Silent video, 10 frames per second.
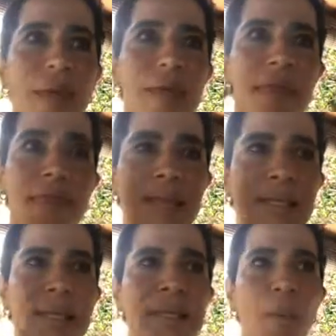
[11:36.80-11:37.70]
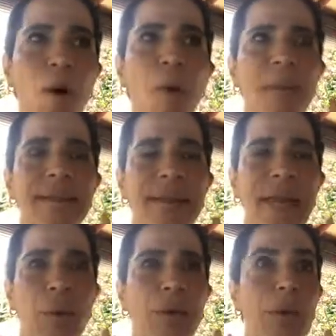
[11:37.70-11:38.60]
This is the moment
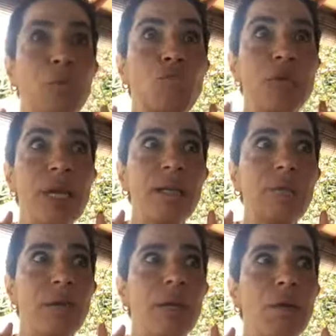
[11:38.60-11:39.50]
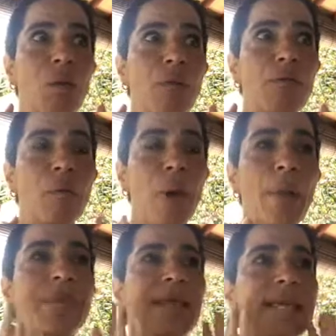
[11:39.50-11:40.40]
that when I'm really, really
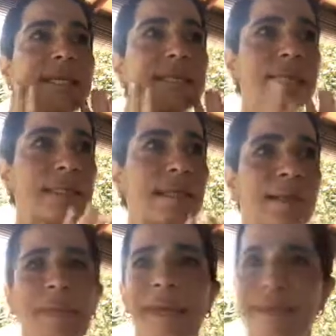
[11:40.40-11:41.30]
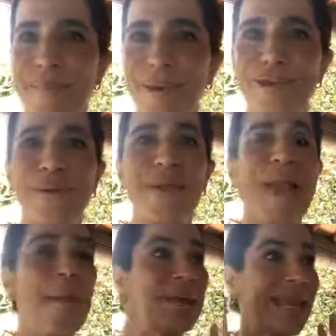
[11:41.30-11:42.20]
overwhelmed, that I sit in, I'm getting emotional,
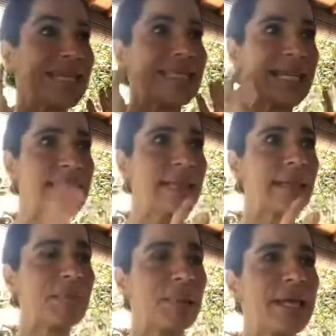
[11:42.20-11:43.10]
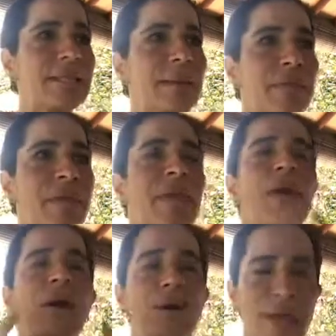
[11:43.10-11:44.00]
but I sit in that place and I'm
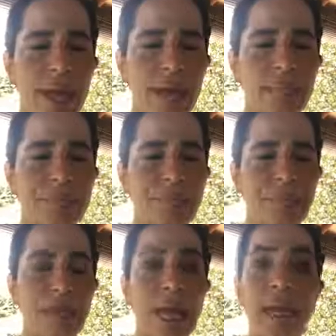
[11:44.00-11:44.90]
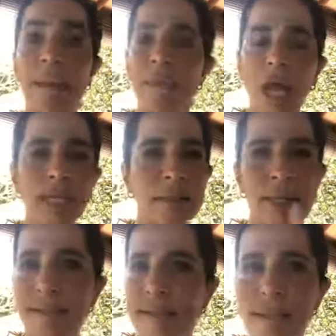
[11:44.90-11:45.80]
thinking, okay, and I'm not,
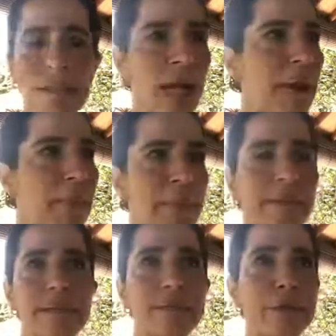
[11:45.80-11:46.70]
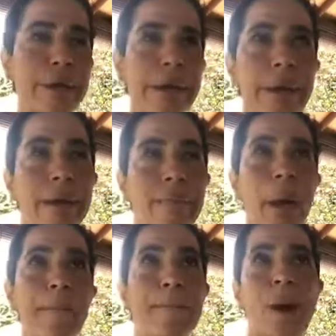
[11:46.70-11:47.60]
this is not
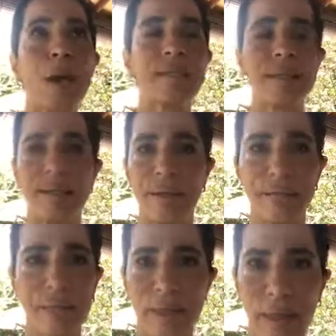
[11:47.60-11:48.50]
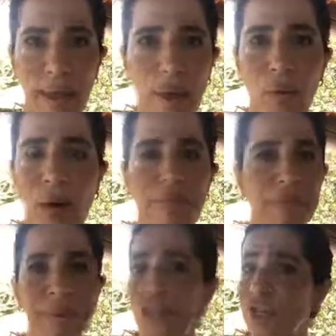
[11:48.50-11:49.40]
a positive thing or
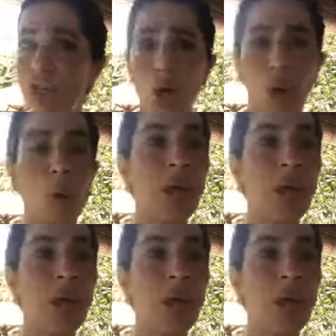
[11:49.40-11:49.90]
affirmation, no.